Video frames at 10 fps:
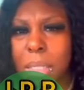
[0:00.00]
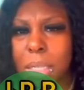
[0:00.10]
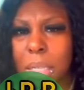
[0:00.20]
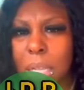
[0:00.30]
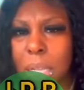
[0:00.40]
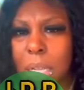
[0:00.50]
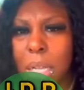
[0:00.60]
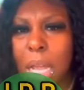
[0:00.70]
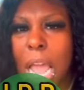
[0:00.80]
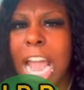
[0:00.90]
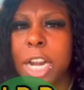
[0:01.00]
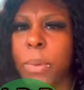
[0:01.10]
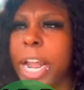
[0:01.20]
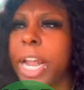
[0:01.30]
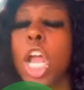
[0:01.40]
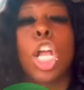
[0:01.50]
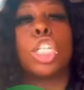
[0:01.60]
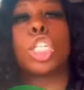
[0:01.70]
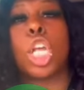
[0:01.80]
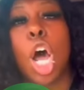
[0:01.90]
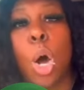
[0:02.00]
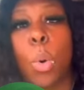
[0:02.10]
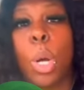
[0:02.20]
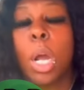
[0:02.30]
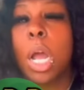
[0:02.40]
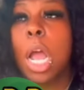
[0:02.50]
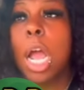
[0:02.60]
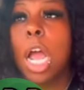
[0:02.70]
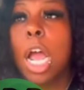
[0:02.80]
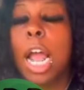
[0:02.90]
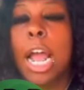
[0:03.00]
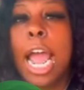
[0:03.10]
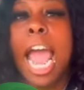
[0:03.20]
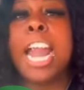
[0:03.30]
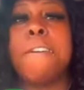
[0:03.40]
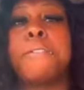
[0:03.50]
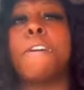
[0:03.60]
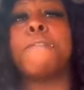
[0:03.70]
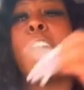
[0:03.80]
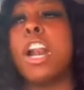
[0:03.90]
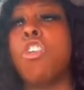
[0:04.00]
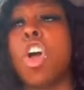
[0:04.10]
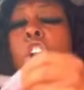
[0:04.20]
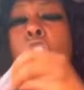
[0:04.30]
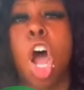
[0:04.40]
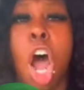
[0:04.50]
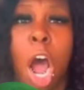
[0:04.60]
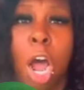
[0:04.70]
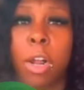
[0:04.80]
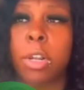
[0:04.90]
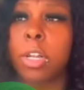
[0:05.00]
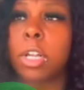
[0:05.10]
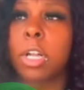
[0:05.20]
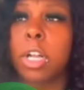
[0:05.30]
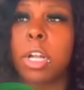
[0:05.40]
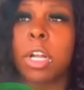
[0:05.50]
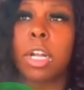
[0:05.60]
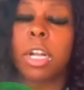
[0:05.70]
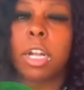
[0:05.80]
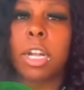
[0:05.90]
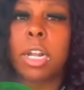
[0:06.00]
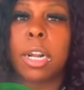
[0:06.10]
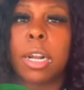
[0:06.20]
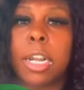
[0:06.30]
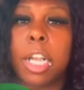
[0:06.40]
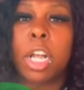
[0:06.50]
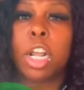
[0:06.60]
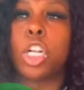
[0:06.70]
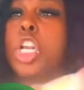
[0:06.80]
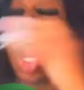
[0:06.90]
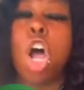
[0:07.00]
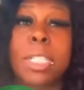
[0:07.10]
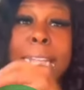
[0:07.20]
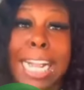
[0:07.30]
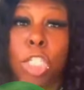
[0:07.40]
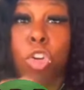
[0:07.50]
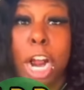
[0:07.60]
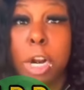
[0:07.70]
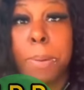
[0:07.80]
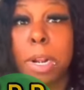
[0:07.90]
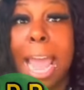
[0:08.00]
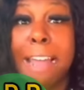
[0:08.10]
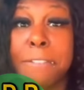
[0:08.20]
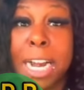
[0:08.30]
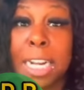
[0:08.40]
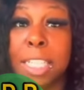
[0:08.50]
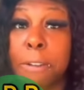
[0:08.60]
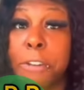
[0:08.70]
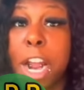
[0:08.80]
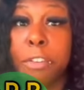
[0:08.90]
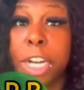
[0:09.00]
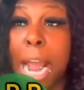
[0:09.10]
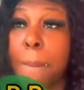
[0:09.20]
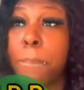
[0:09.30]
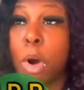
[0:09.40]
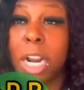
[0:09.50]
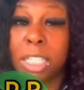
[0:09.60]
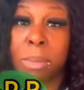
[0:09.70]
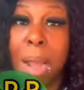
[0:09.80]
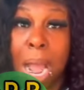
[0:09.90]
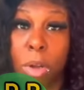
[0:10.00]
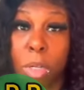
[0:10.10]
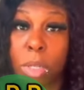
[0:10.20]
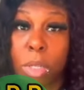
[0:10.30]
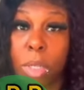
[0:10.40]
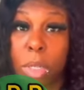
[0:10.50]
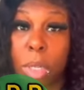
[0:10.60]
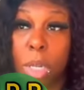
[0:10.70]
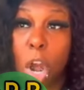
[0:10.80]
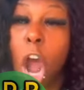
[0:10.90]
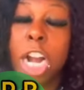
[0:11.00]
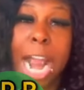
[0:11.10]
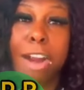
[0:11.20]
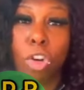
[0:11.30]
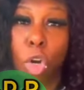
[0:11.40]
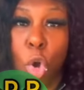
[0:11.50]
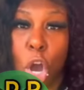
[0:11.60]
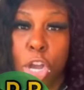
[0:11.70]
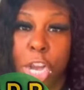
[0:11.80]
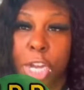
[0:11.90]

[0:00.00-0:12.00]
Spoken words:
Anyway, so, and if the federal law knows that's credible evidence of hearing that boy's mouth on that recording,